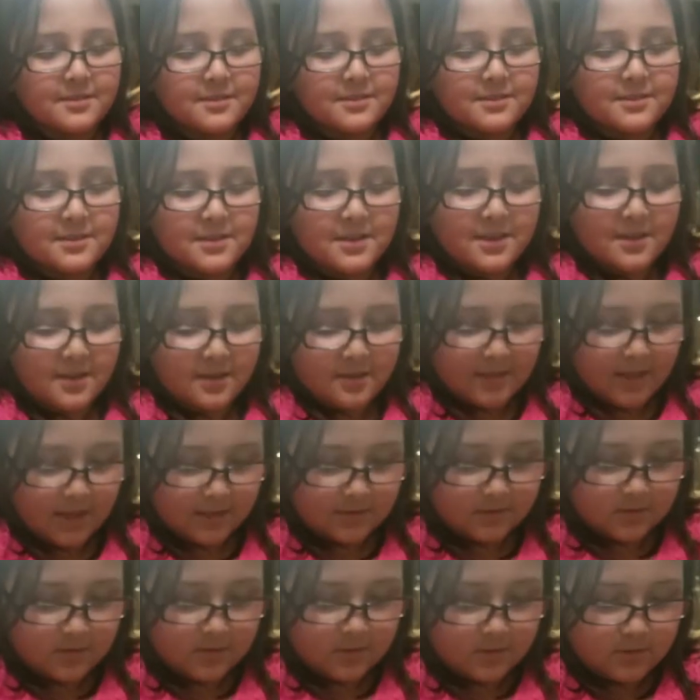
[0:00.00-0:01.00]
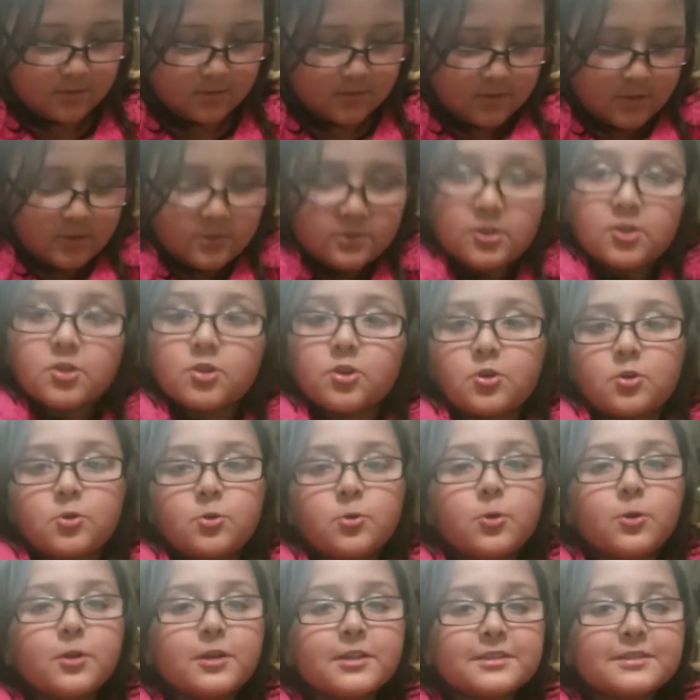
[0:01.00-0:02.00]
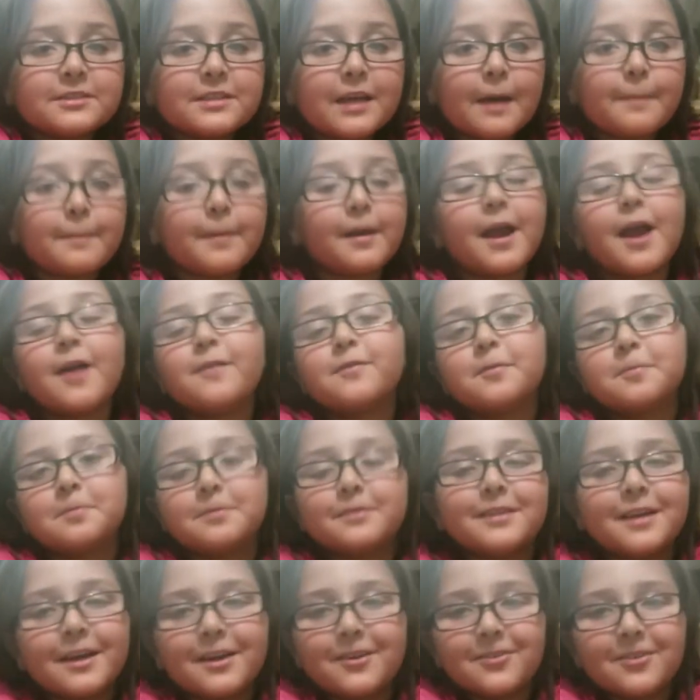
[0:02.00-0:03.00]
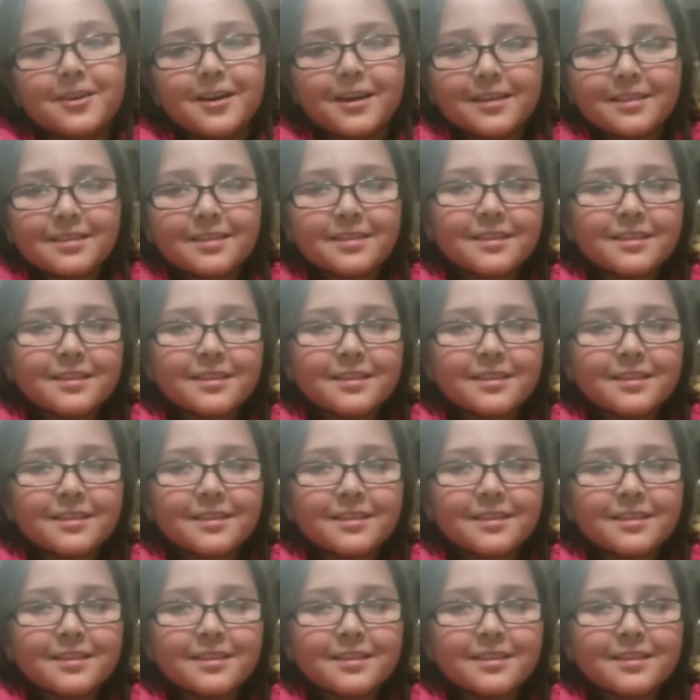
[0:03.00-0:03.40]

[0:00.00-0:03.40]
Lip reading: See, that's seriously the coolest slime I ever played with.